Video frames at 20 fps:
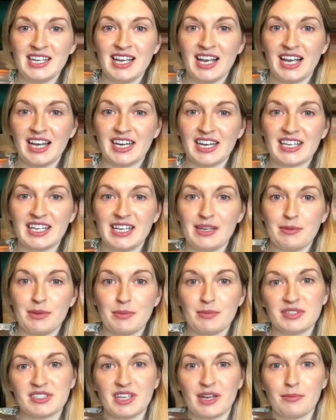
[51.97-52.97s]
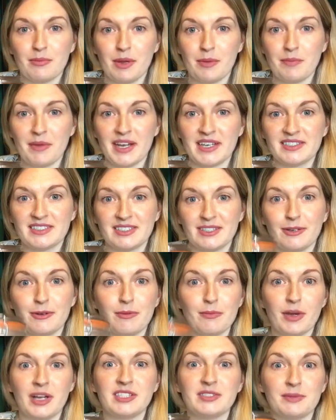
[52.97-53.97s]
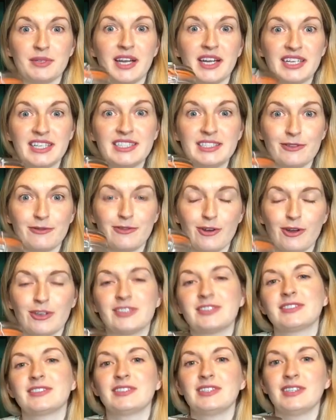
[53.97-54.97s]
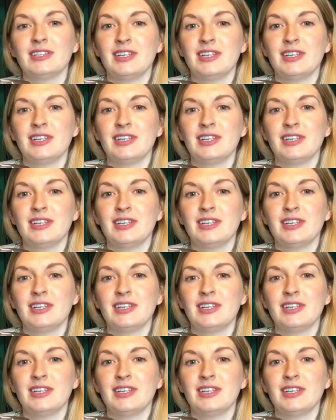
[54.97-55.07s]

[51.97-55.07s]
and I keep it beside my bed so it reminds me I need to floss,